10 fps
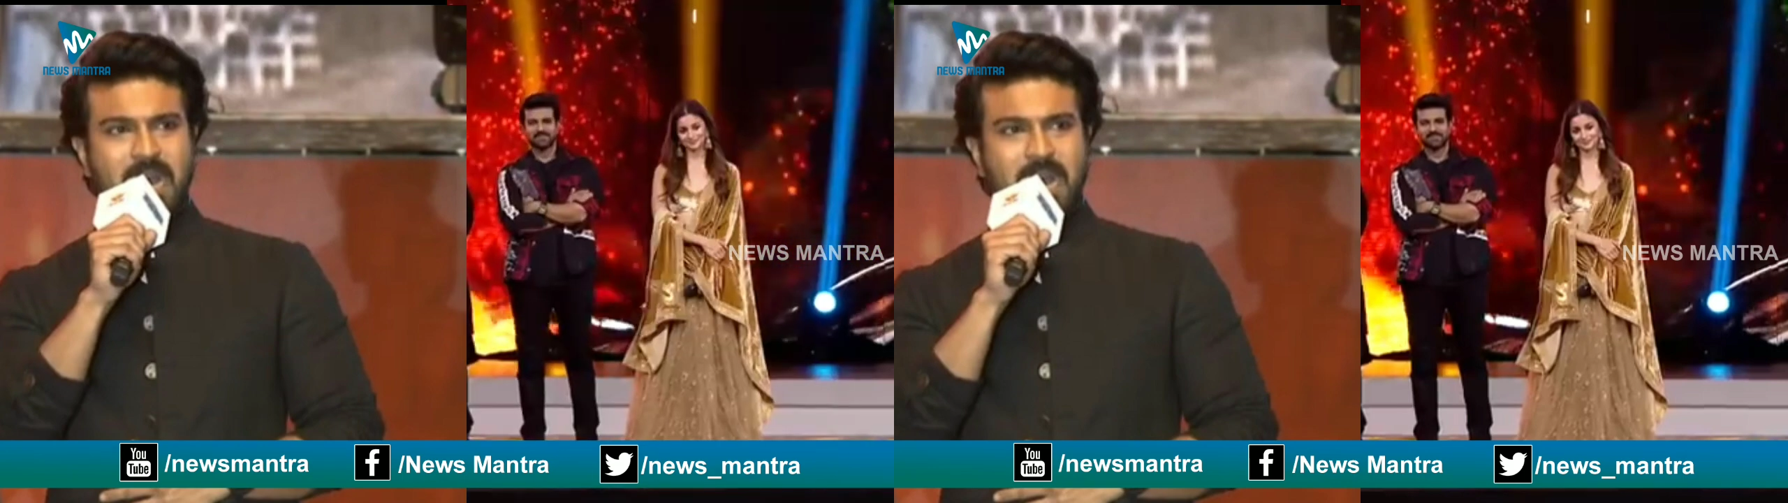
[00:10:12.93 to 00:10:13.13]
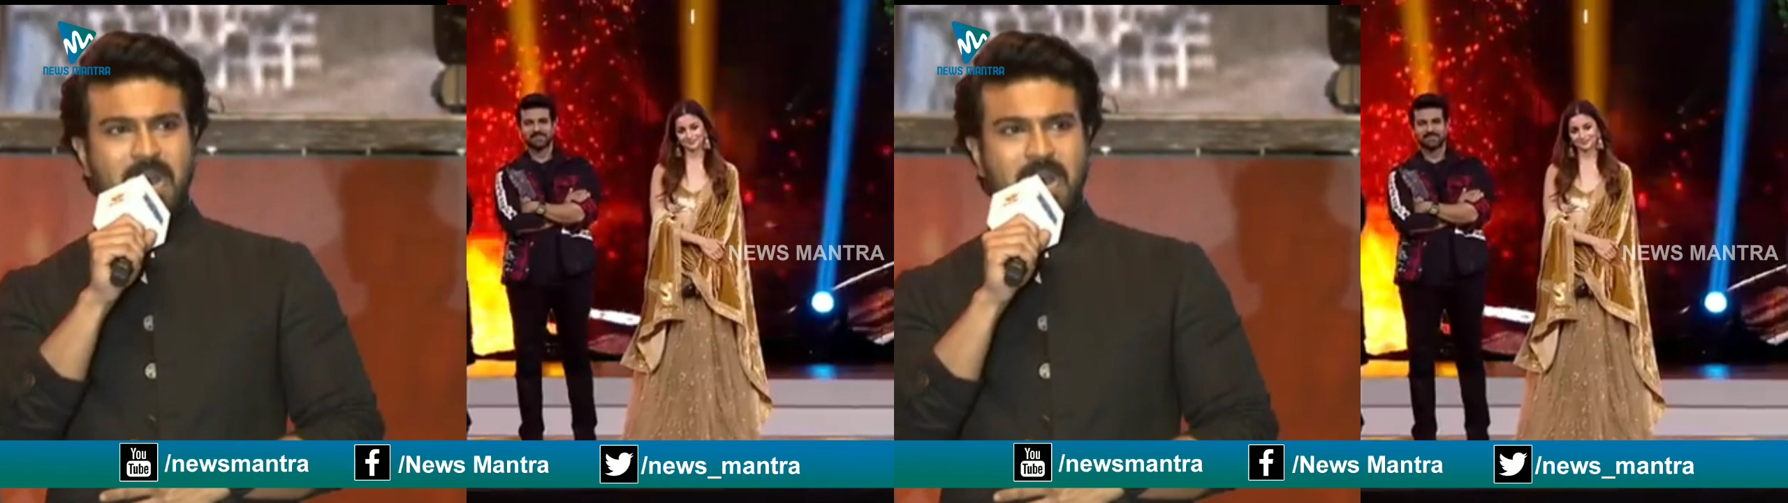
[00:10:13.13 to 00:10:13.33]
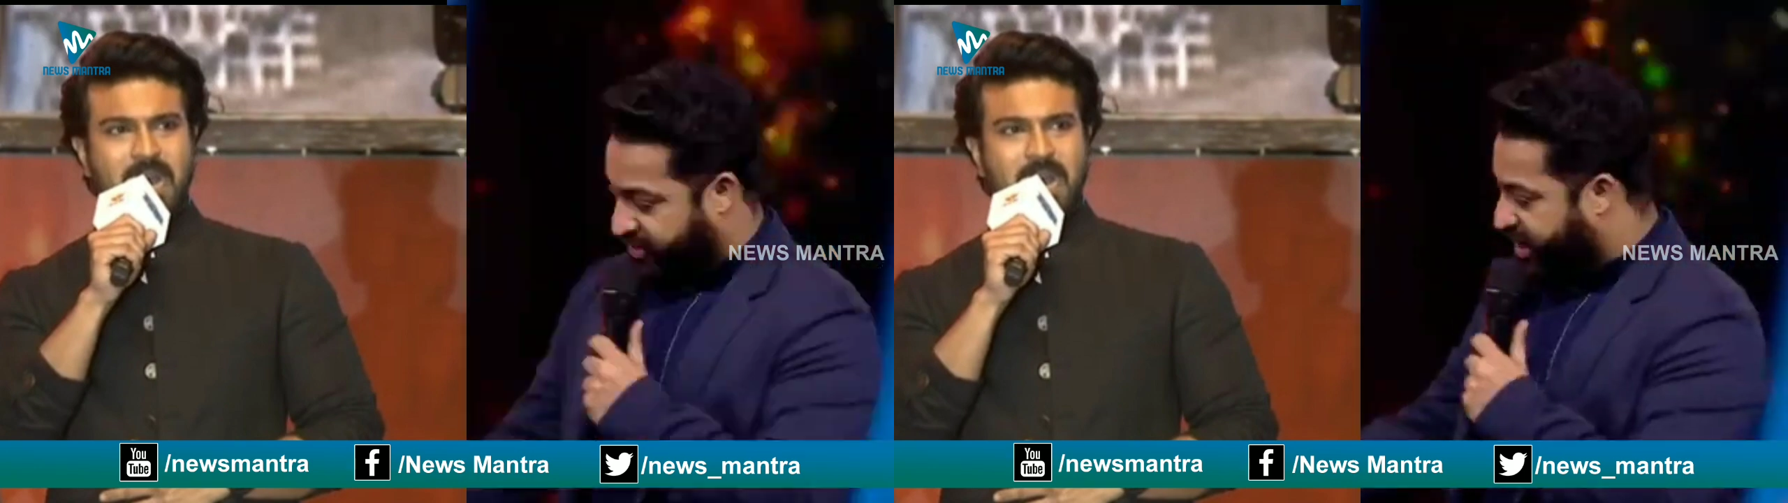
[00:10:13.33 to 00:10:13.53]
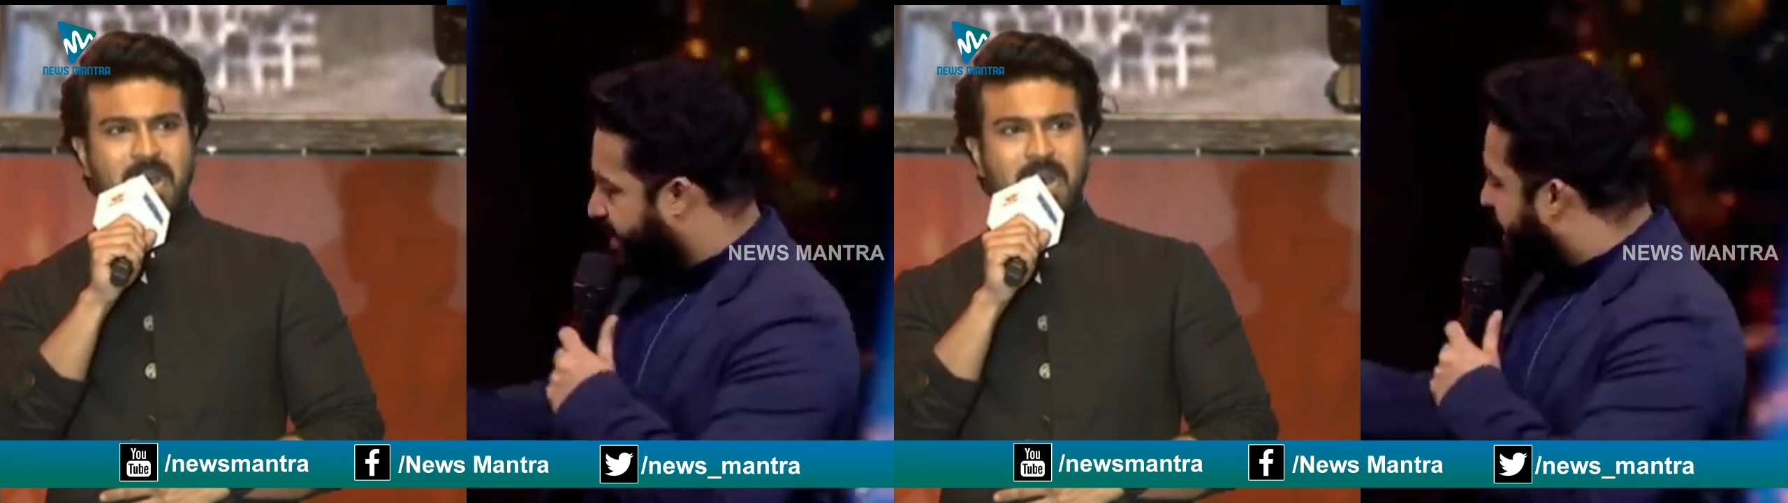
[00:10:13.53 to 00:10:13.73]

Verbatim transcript: And my brother